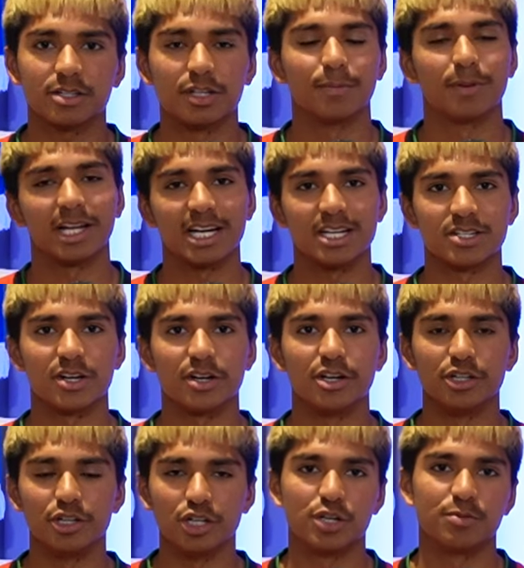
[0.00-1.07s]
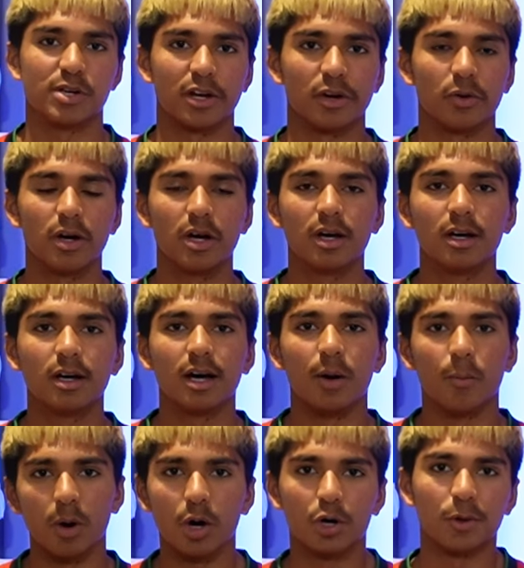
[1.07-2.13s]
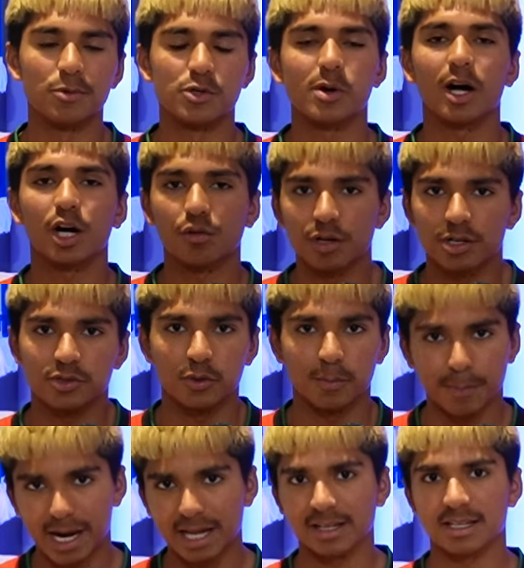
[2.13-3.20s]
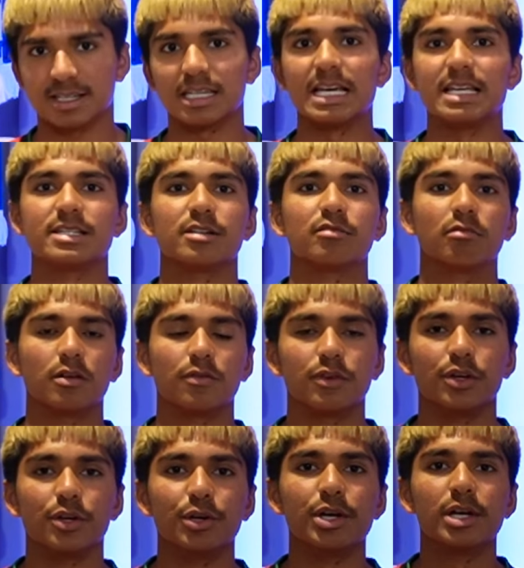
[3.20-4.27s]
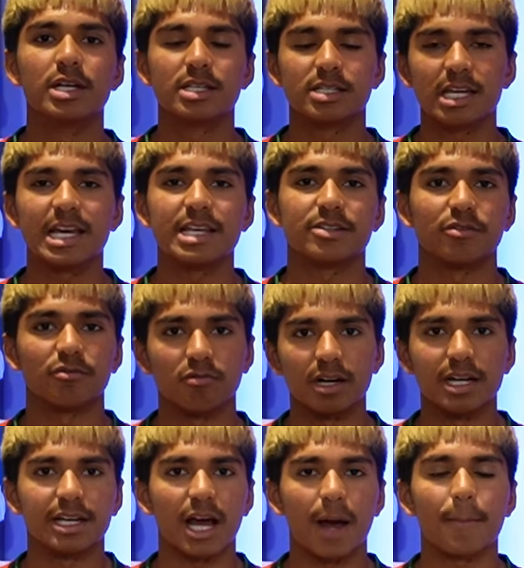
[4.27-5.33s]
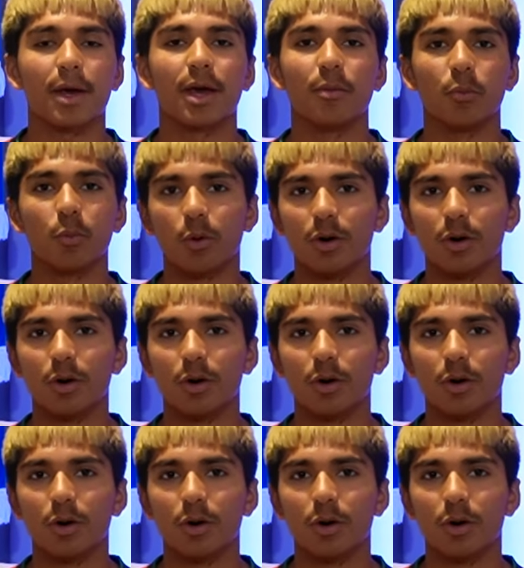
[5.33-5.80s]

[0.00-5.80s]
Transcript: to the Player Zone YouTube channel and welcome to our Crystal Palace season review, season recap. And